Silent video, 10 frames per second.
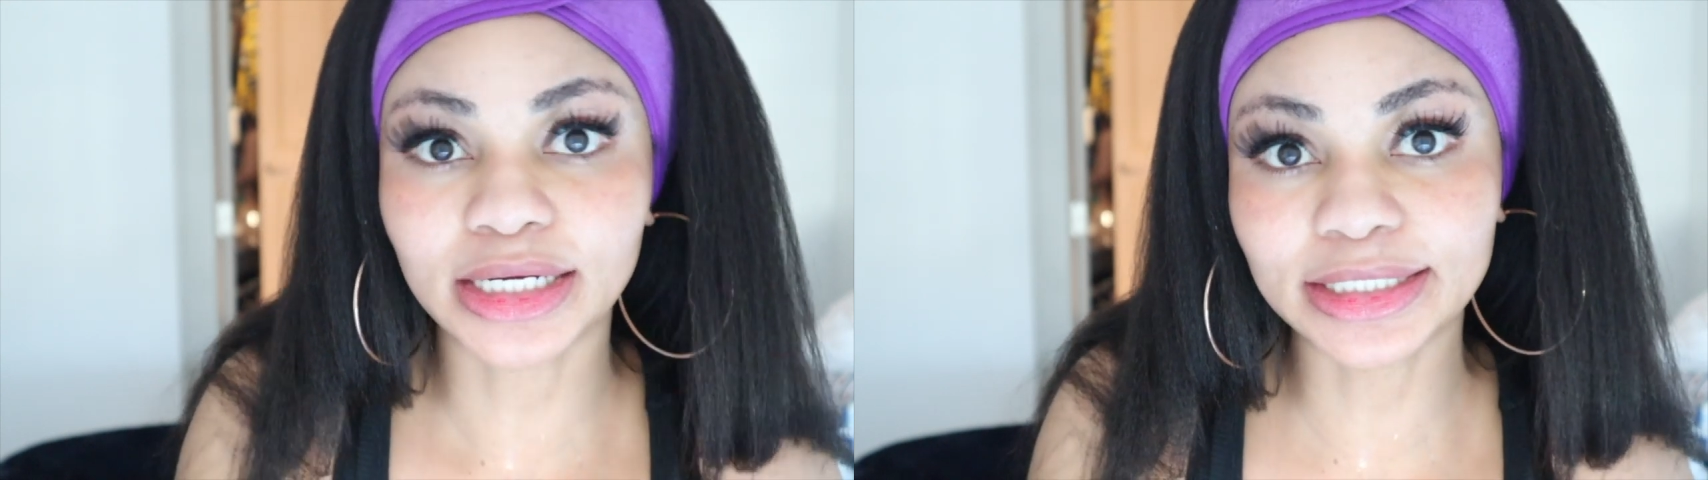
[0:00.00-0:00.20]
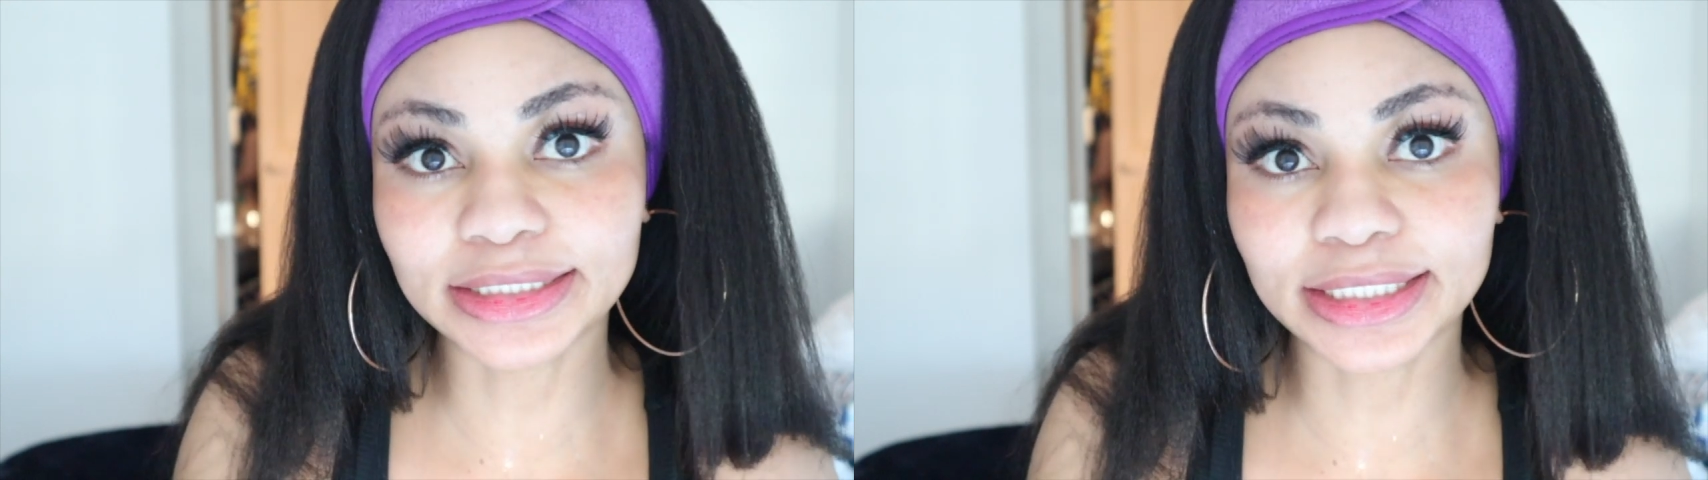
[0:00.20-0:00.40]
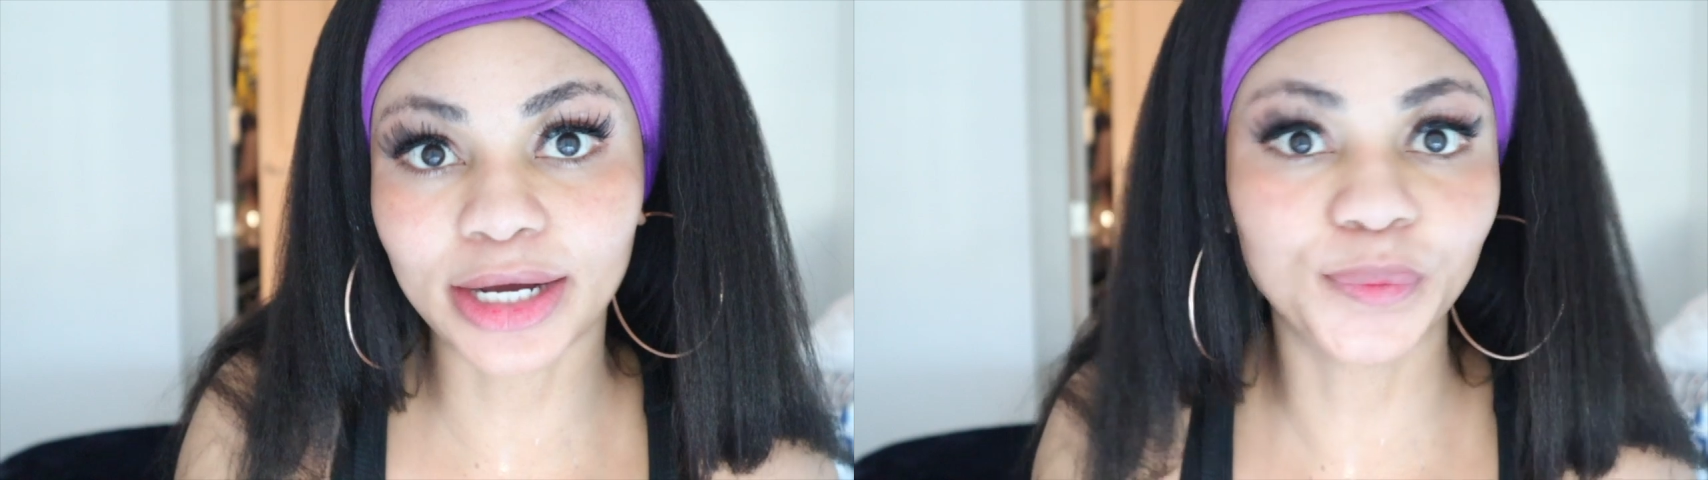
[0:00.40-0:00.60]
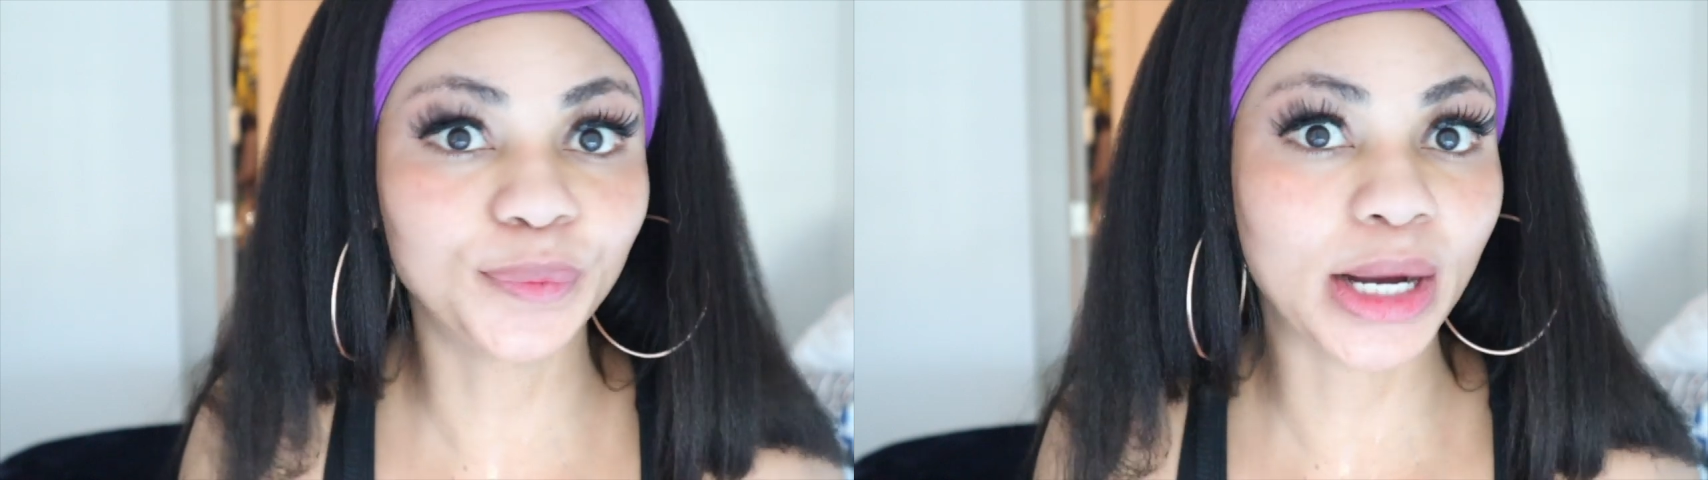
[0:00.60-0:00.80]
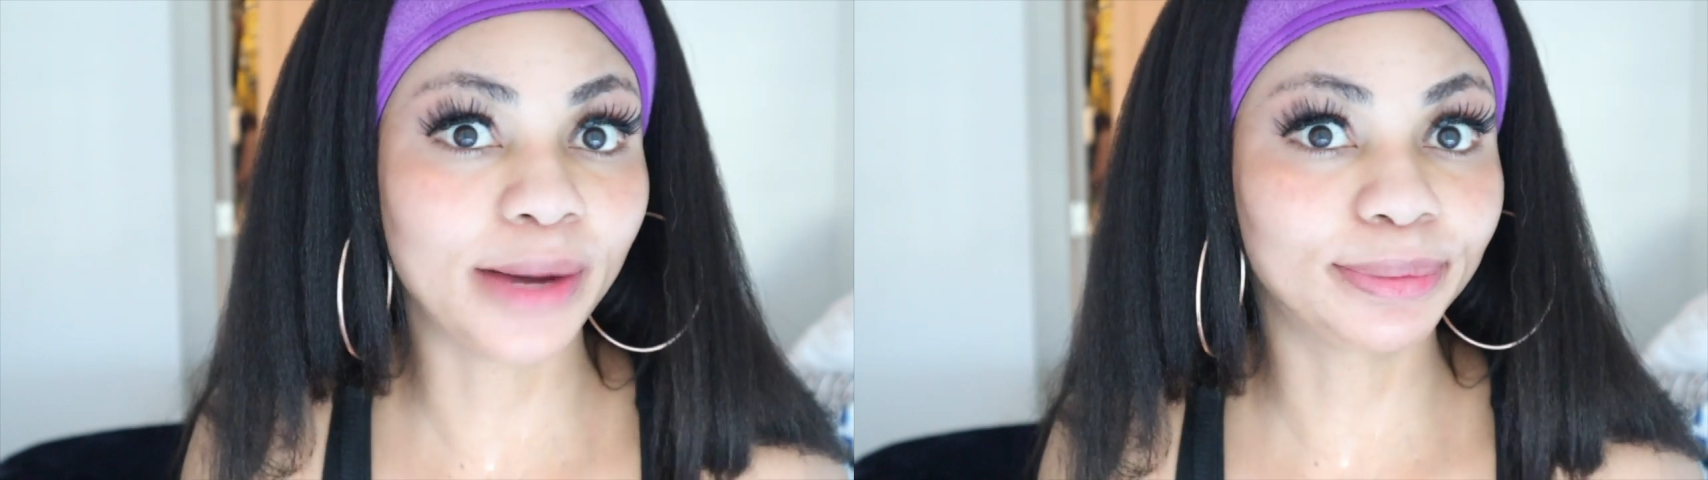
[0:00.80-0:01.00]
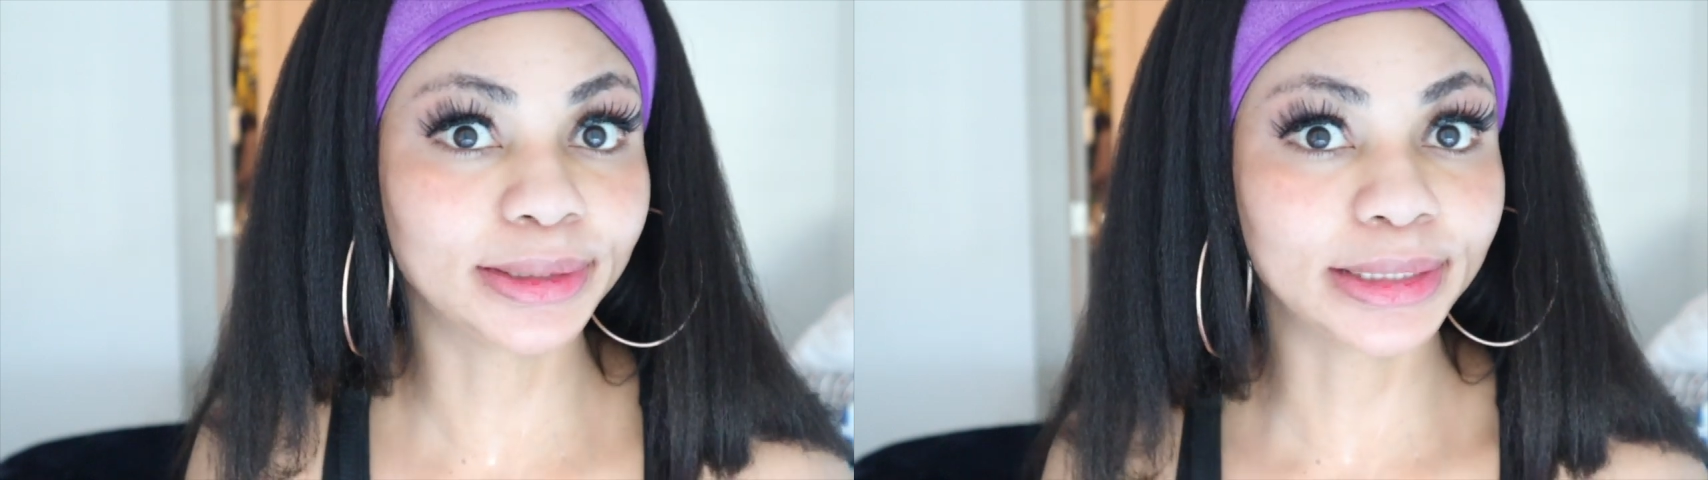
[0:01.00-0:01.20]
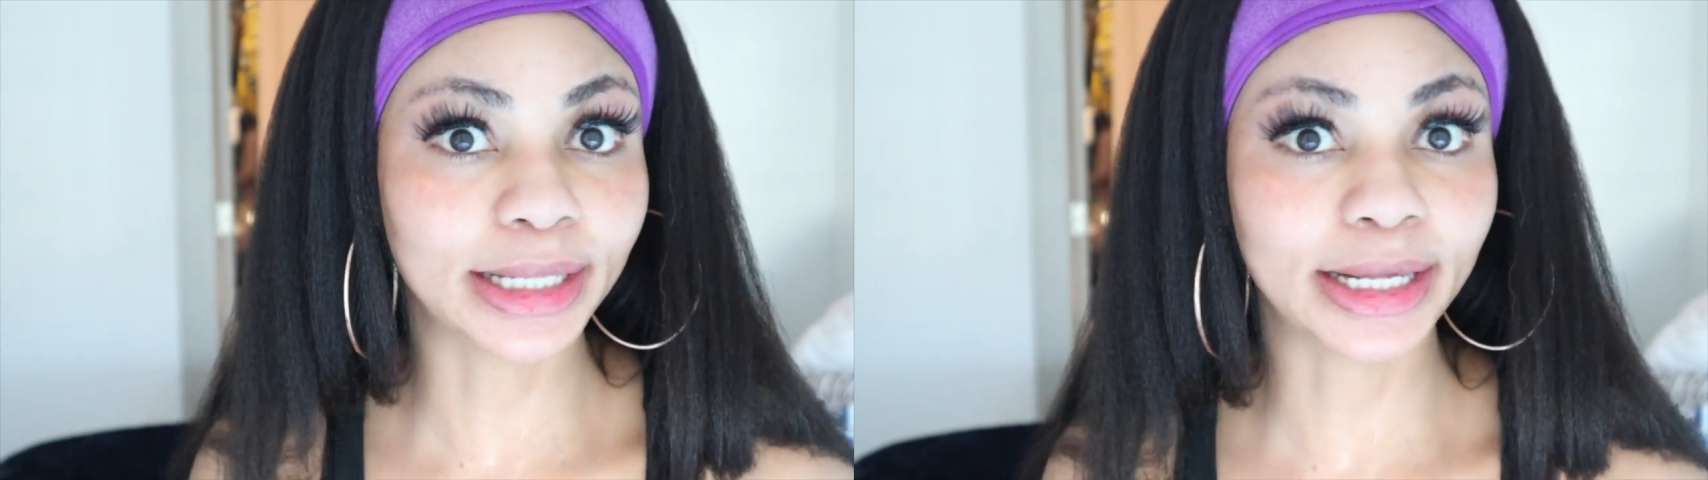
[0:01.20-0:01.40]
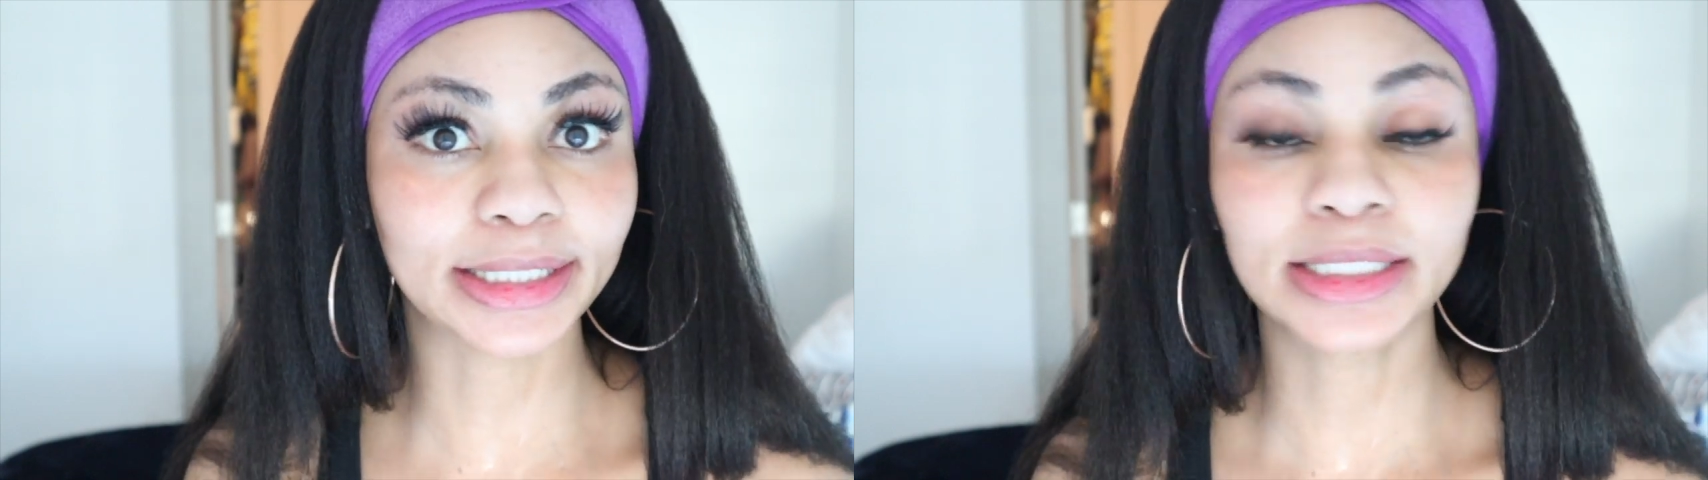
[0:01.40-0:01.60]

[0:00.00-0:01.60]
and then I'll apply